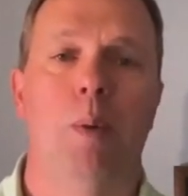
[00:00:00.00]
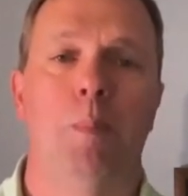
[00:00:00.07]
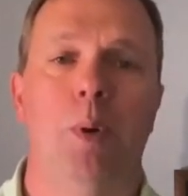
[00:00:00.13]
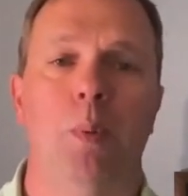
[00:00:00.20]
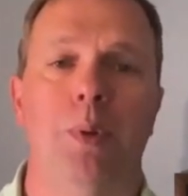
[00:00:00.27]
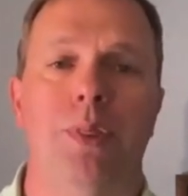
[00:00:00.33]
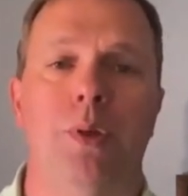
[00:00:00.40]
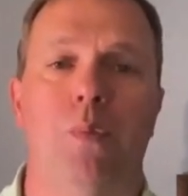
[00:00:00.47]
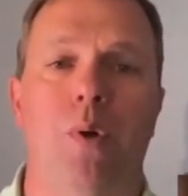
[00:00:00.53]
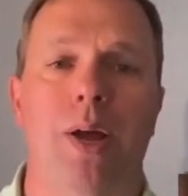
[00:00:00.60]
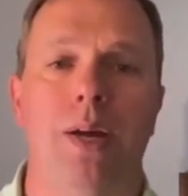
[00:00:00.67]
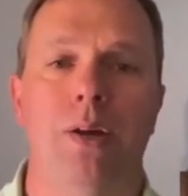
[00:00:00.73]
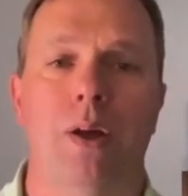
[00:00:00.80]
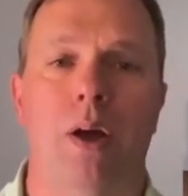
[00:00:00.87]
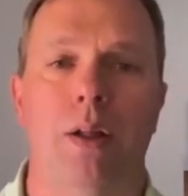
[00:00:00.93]
but with the
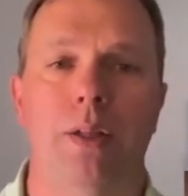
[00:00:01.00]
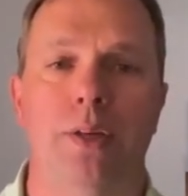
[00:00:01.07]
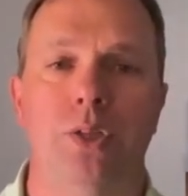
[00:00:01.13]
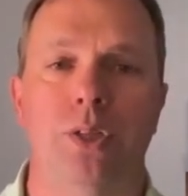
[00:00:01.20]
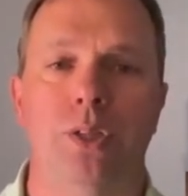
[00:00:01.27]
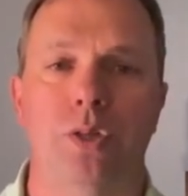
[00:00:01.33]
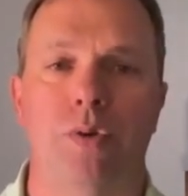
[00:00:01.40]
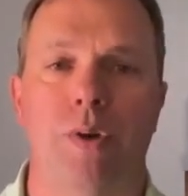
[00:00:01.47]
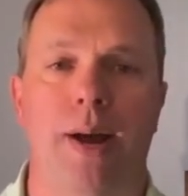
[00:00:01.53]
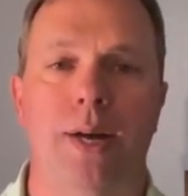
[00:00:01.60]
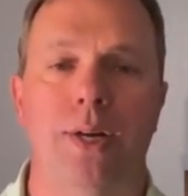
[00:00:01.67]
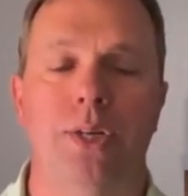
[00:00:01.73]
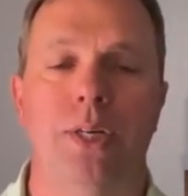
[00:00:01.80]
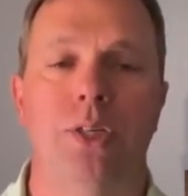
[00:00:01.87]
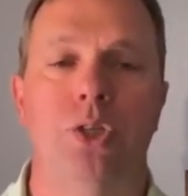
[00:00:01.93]
right knowledge and
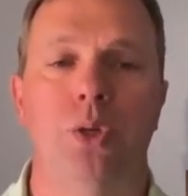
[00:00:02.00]
strategies,